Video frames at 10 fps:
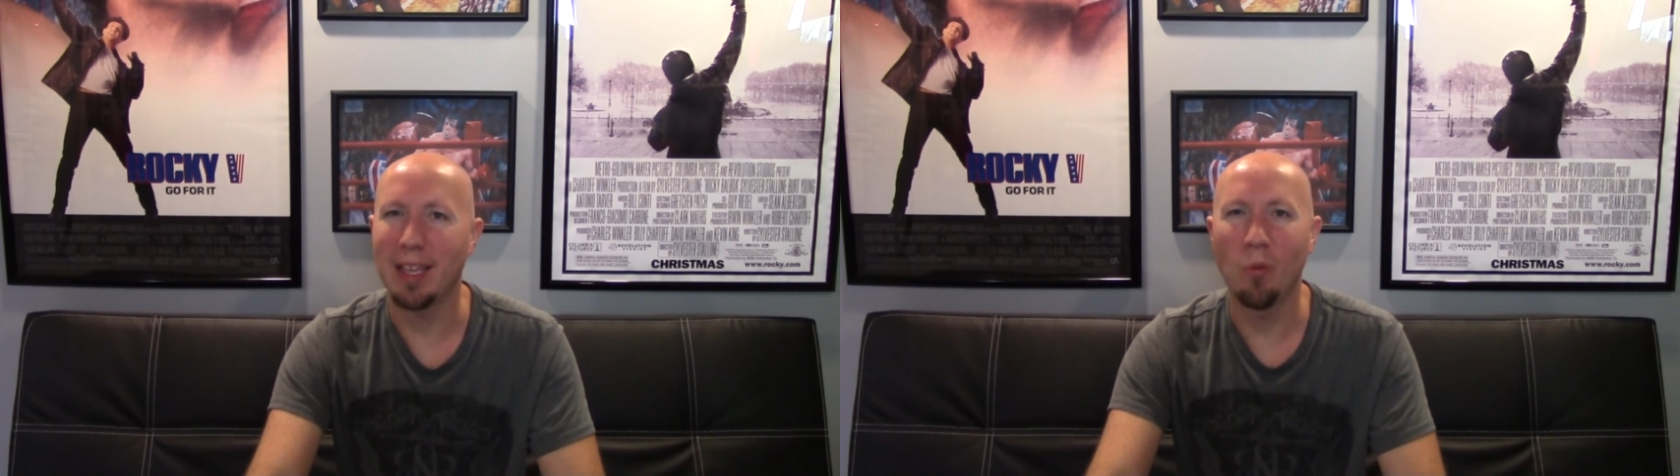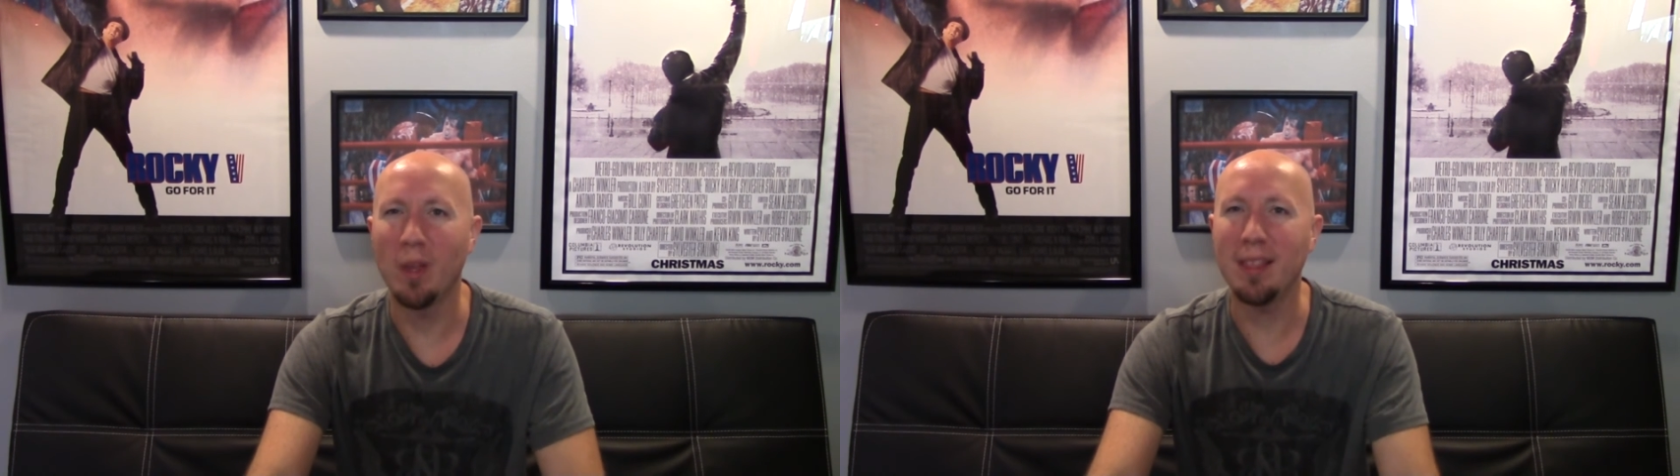
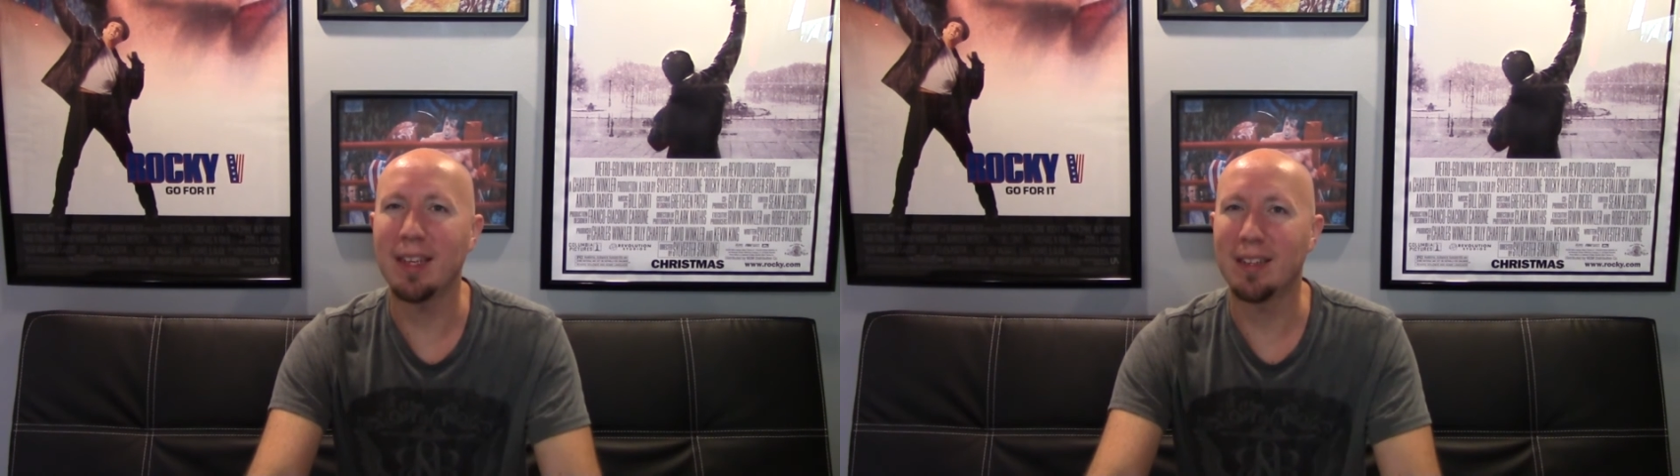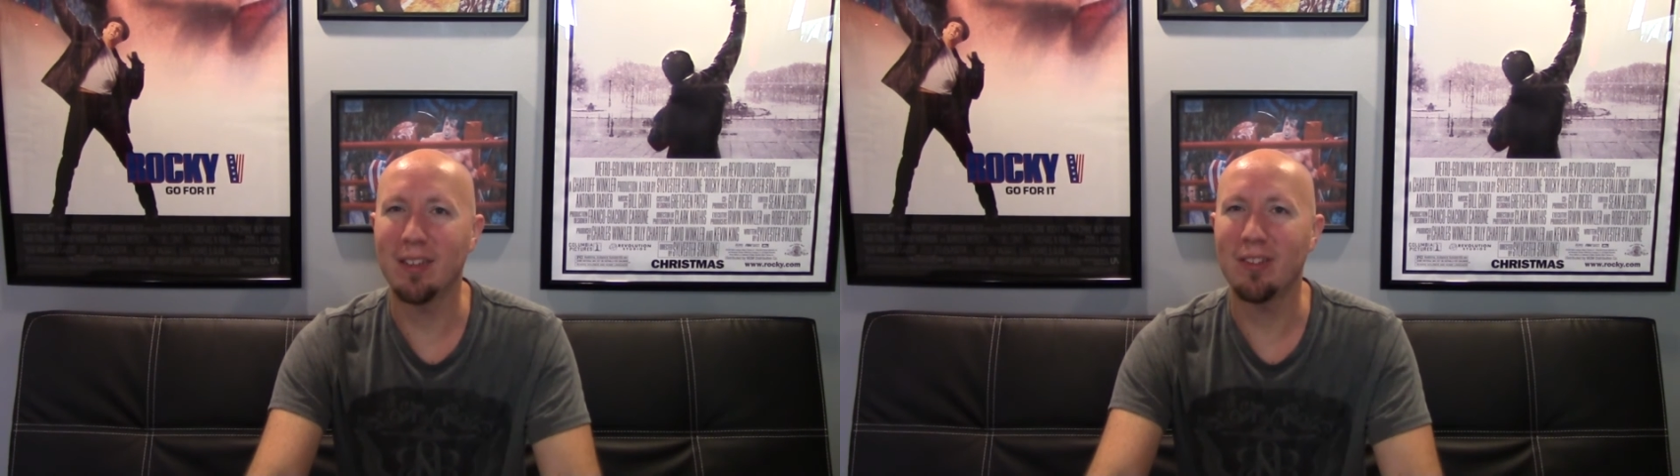He went the
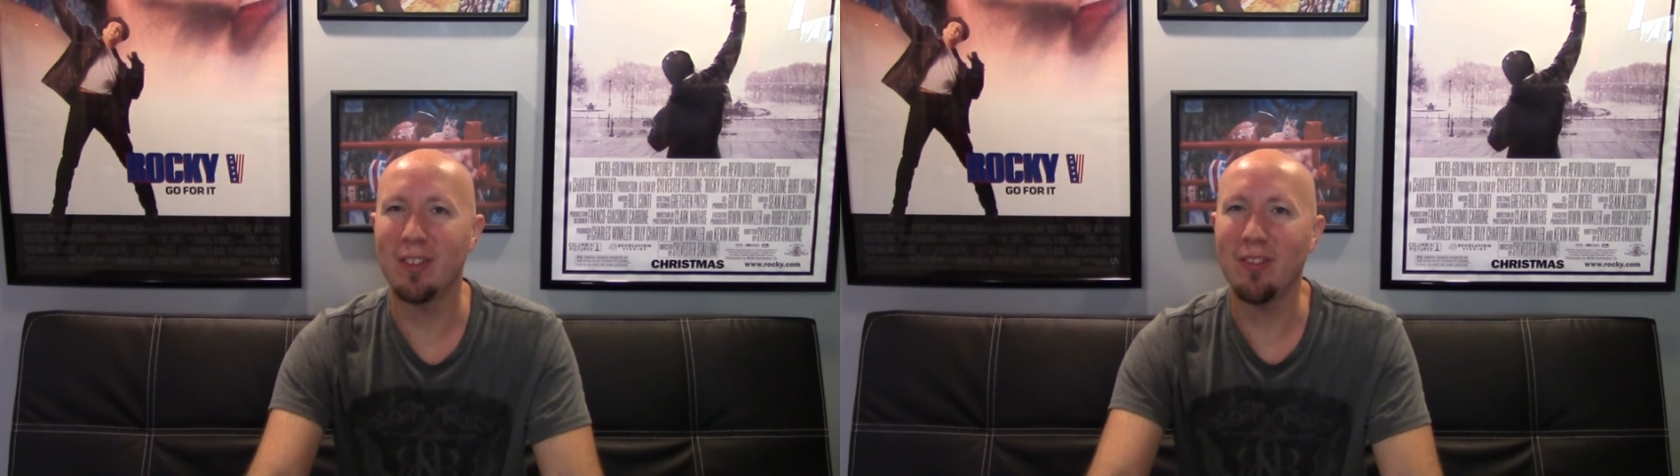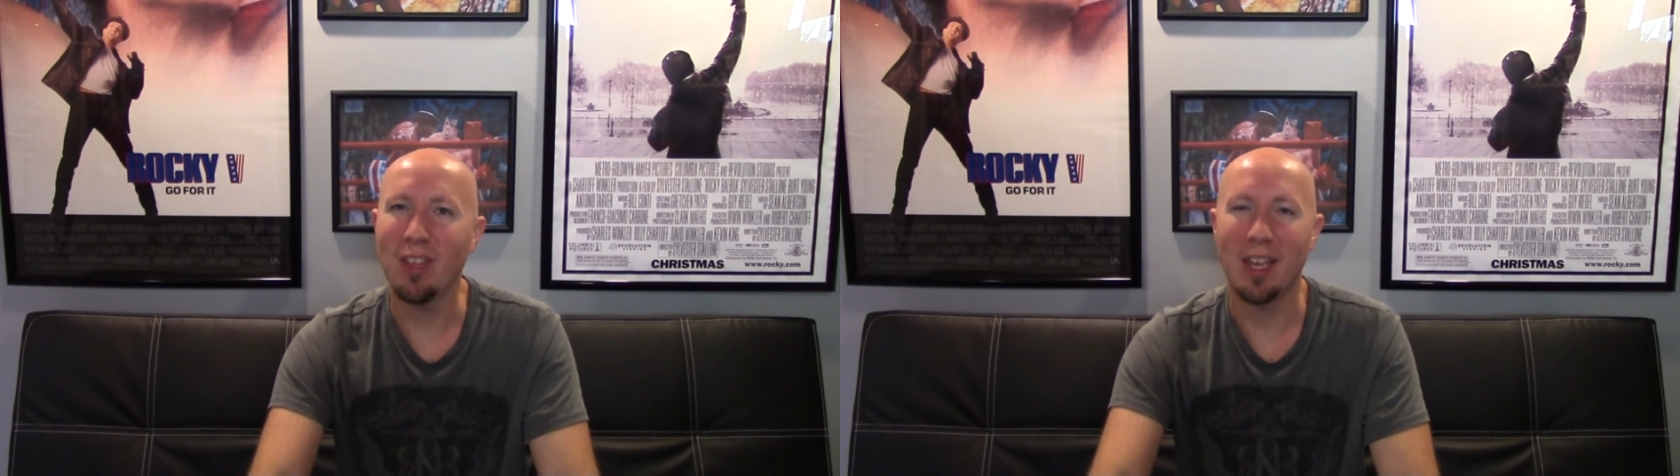
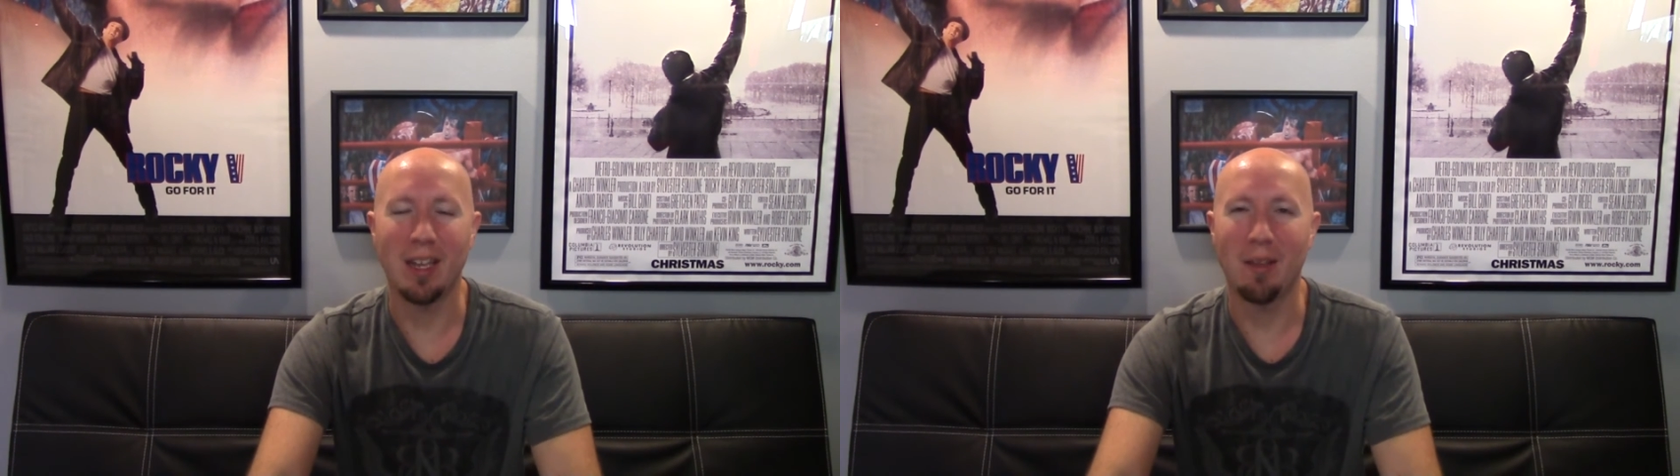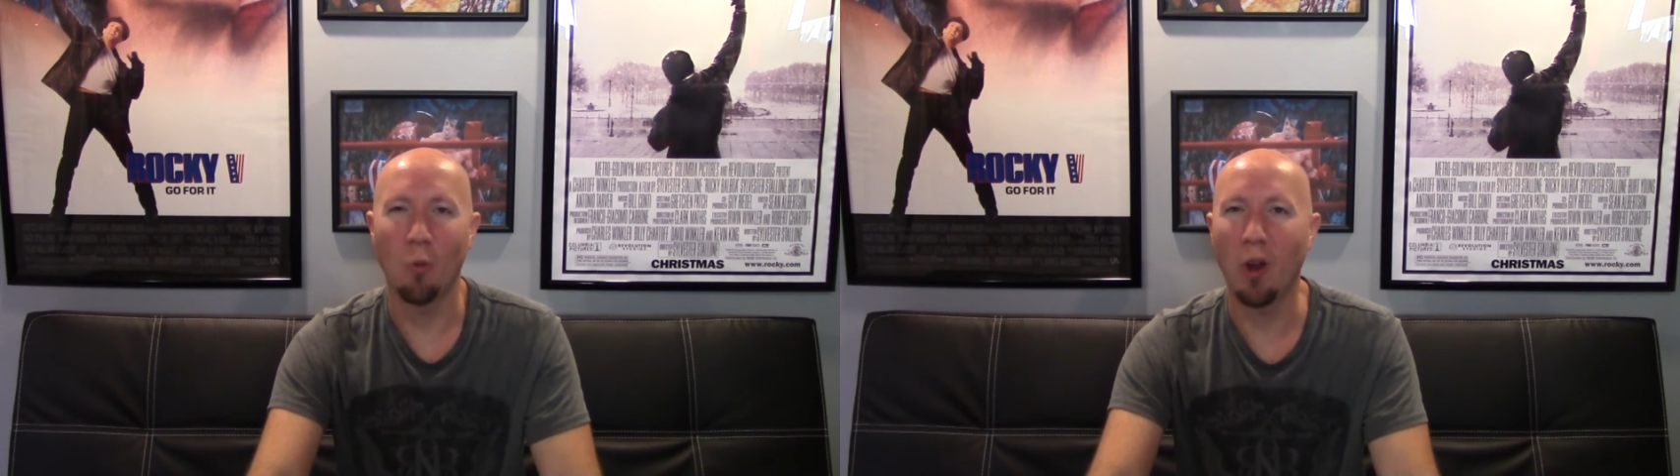distance and
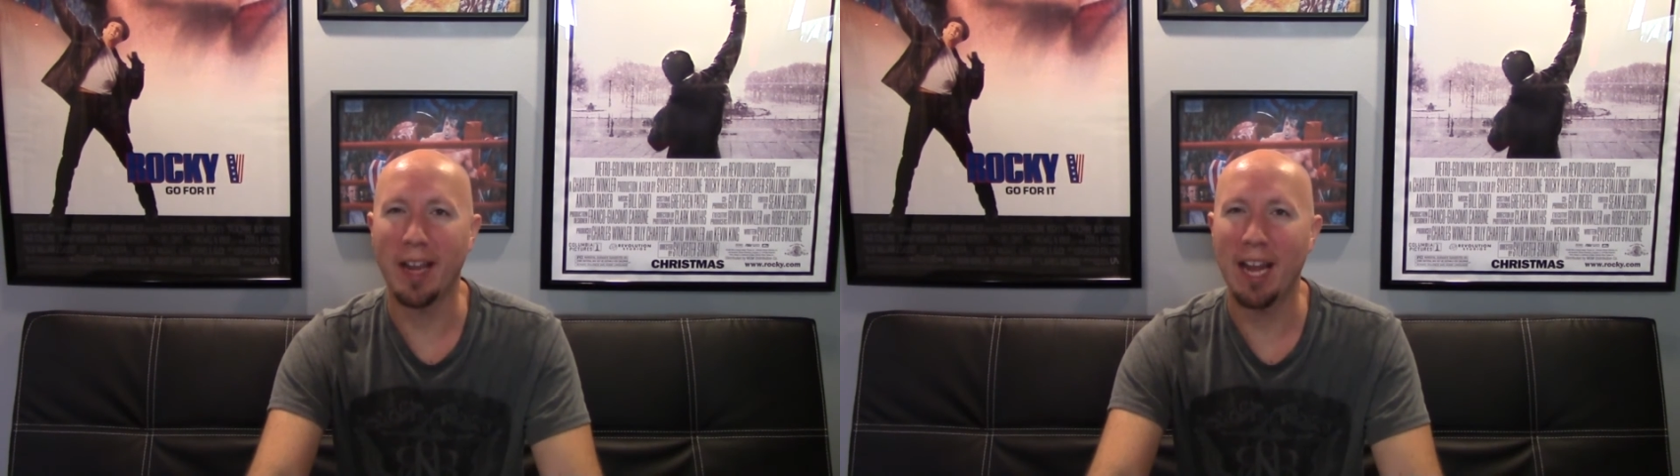he won